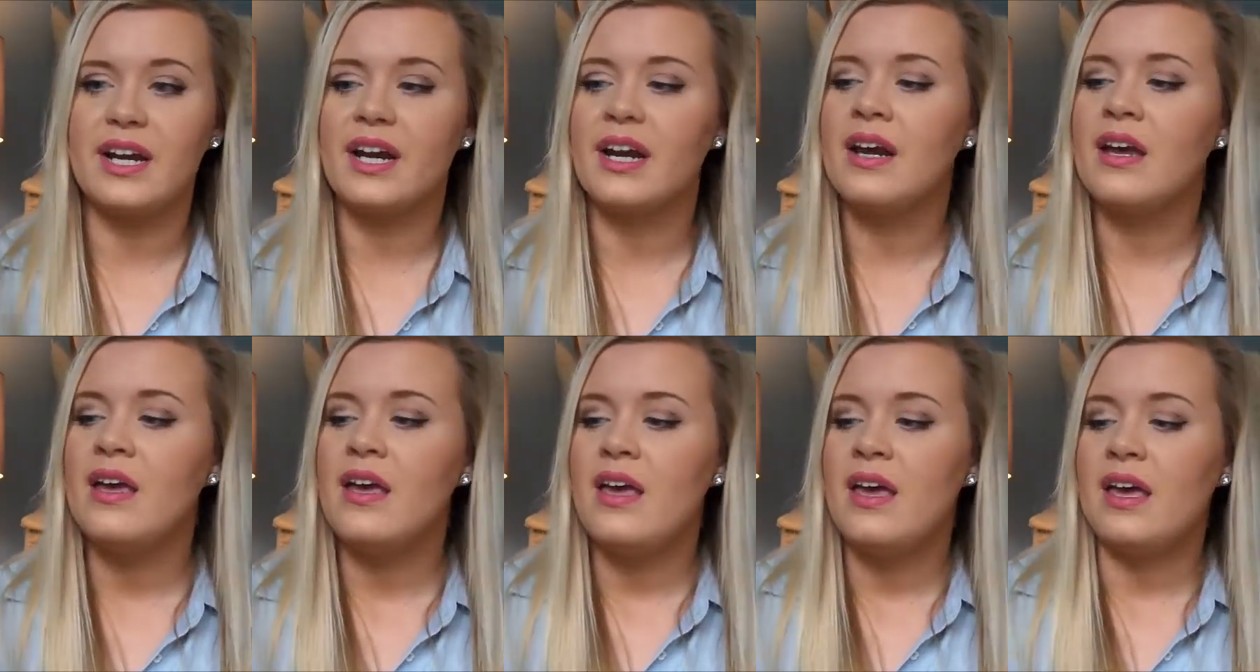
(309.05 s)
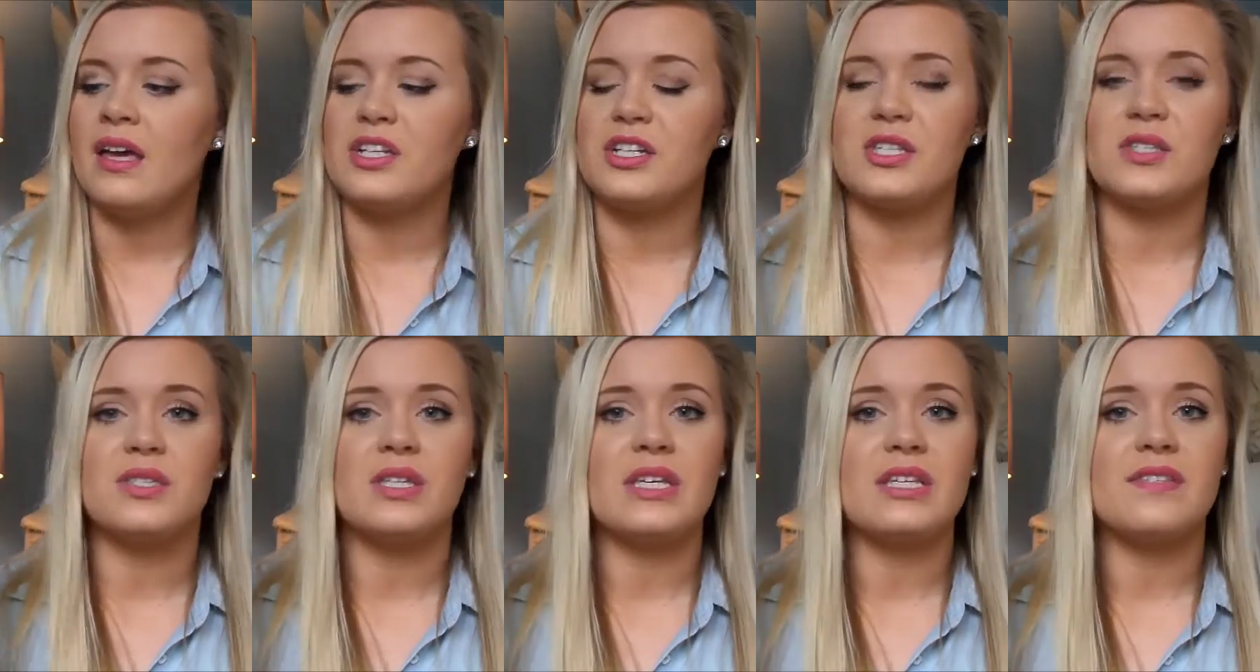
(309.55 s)
It
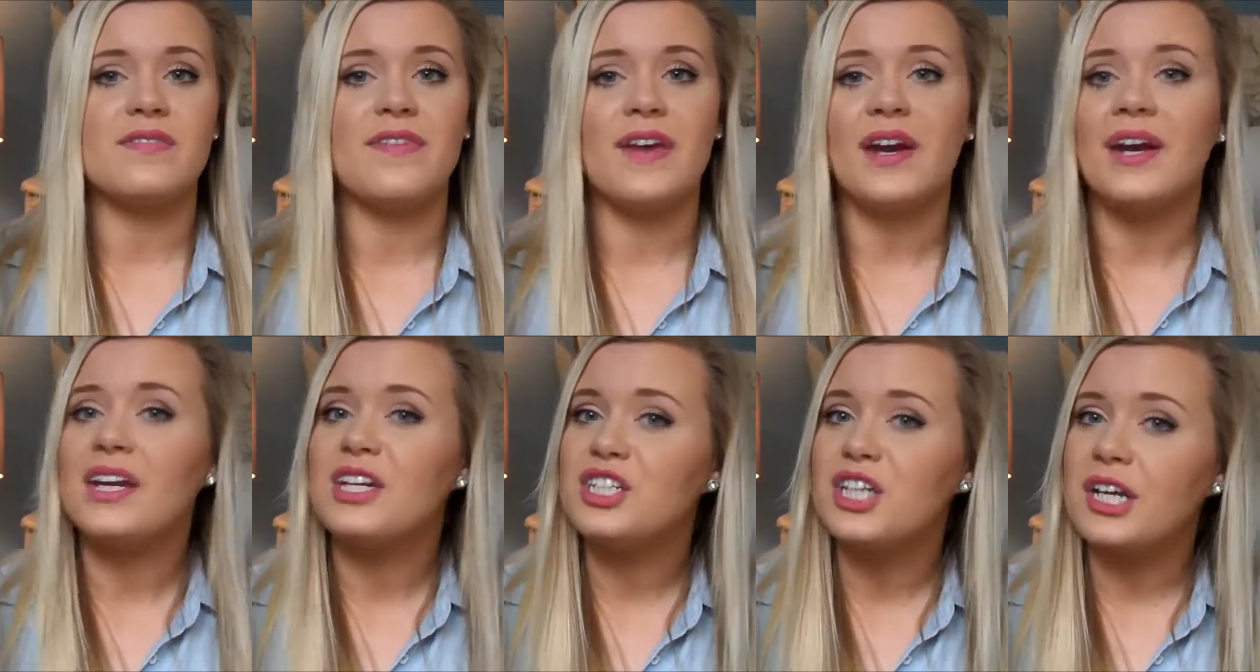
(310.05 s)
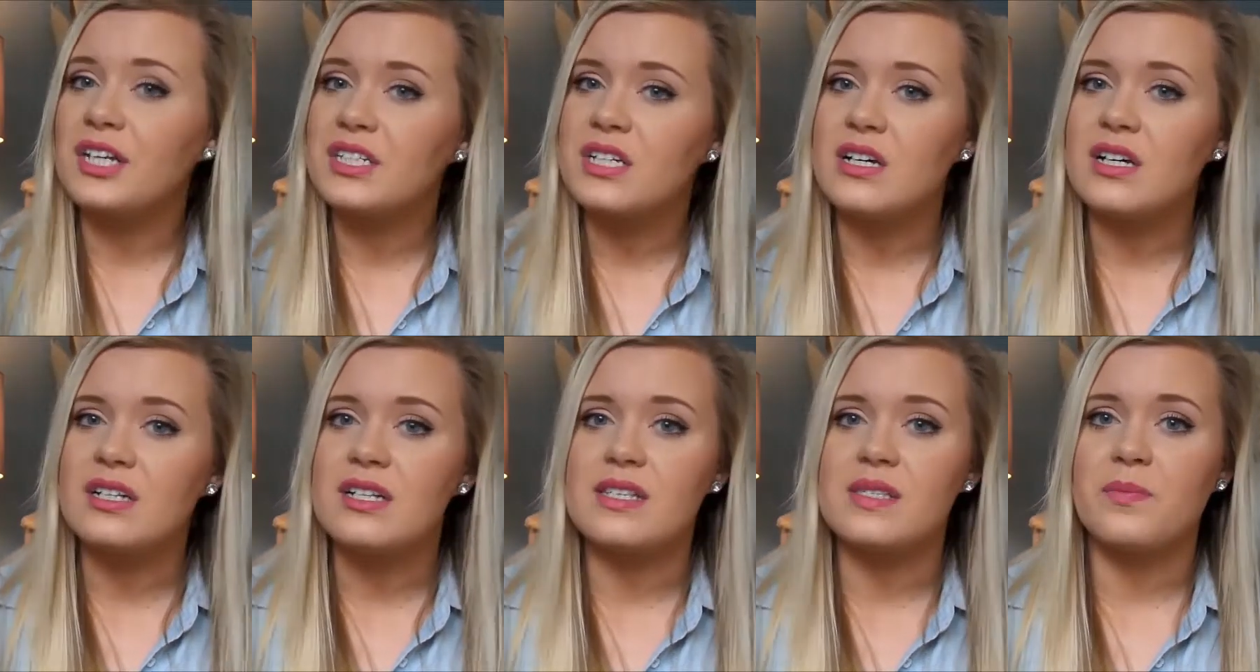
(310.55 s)
just is very
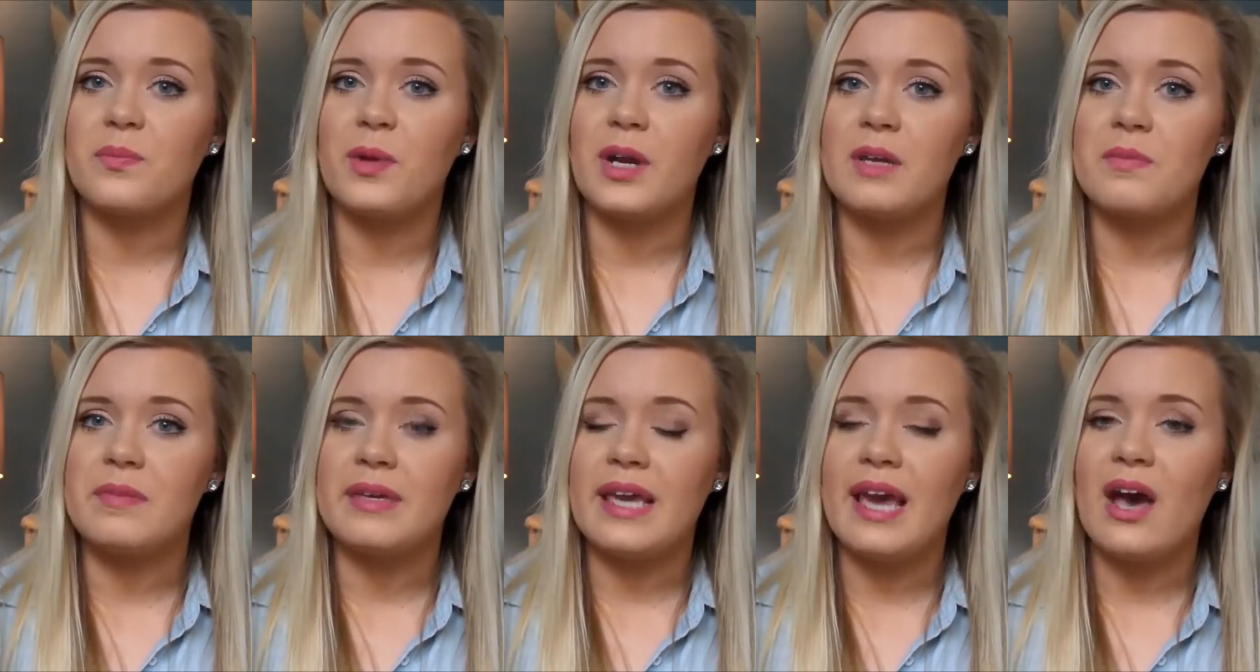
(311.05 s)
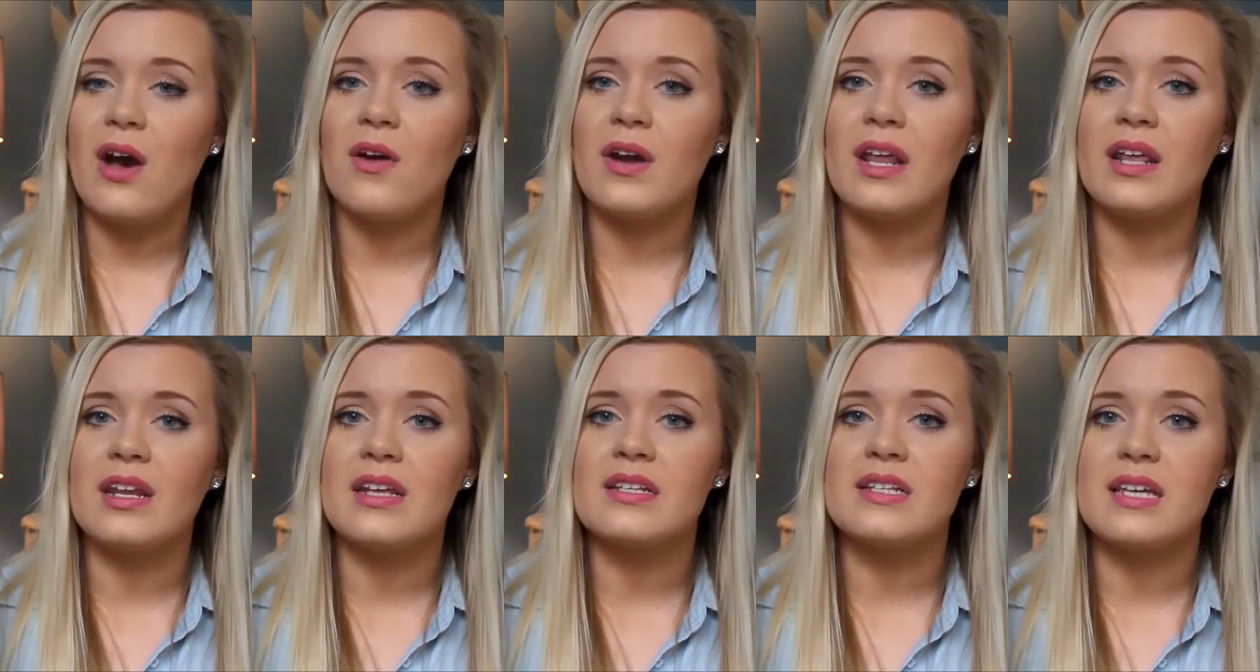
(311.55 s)
gentle, doesn't break me out,
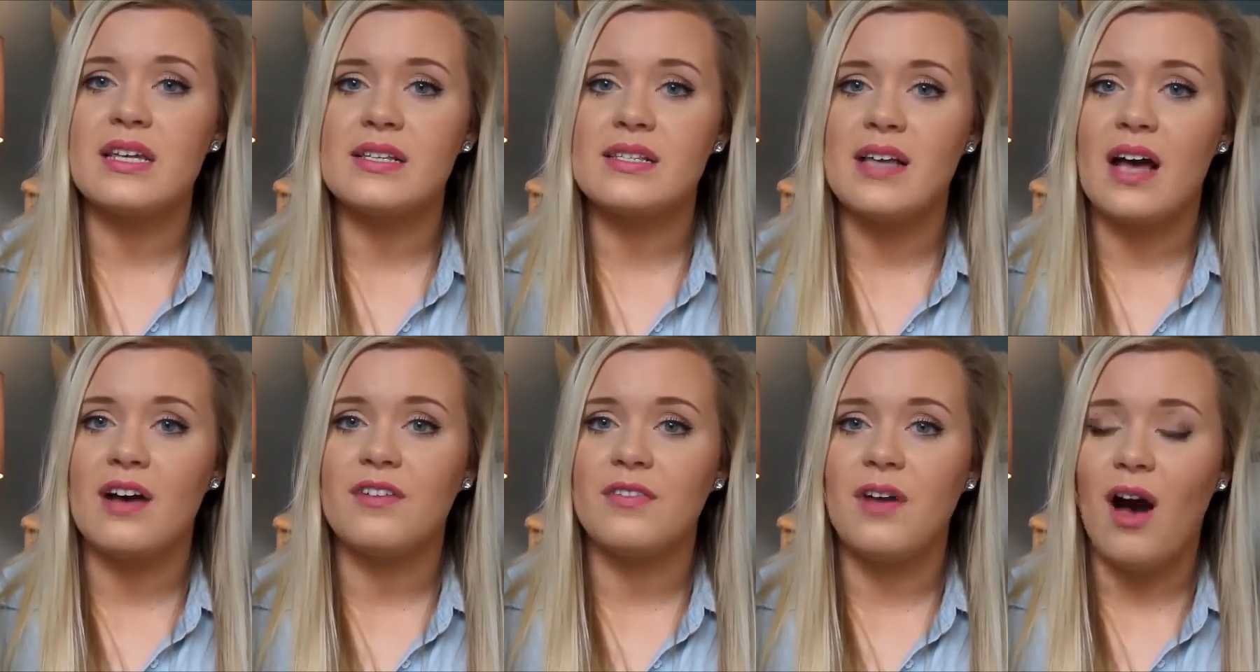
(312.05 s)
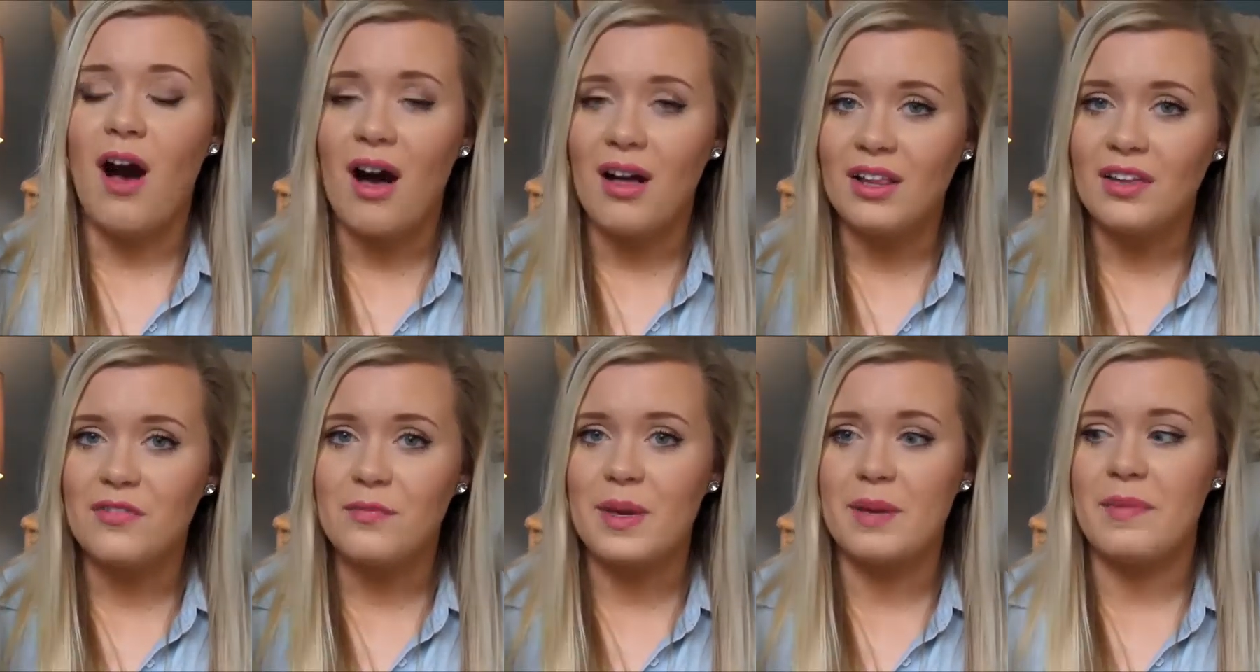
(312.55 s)
and it takes off all
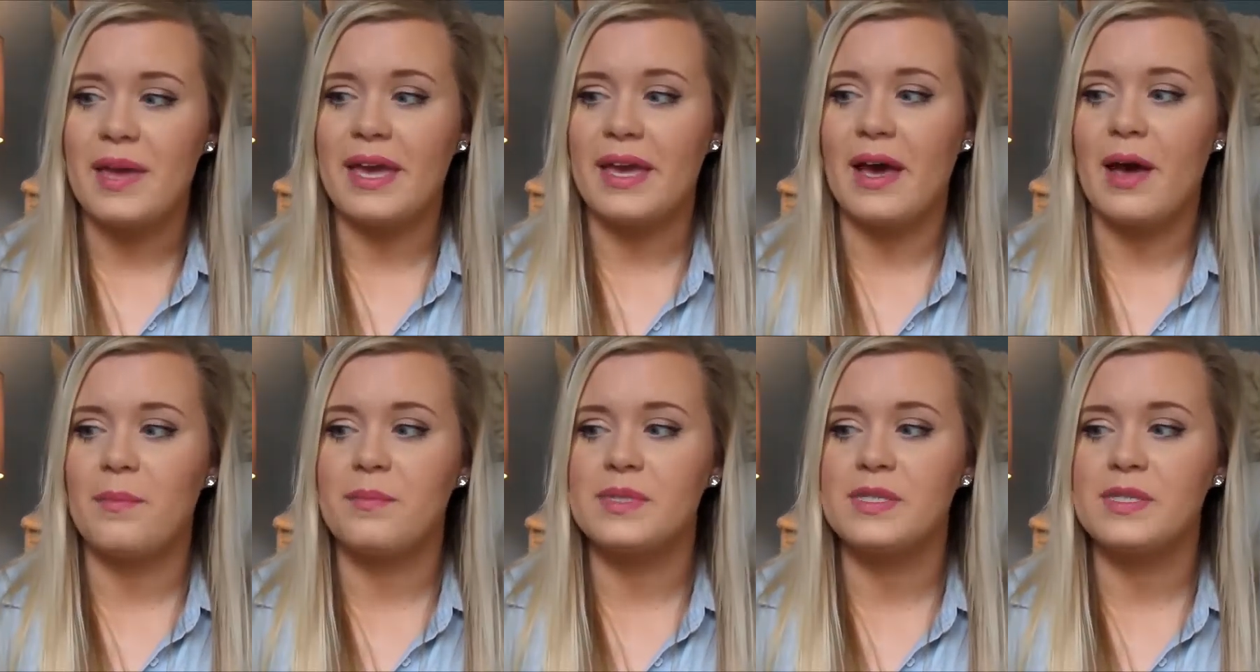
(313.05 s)
of my makeup.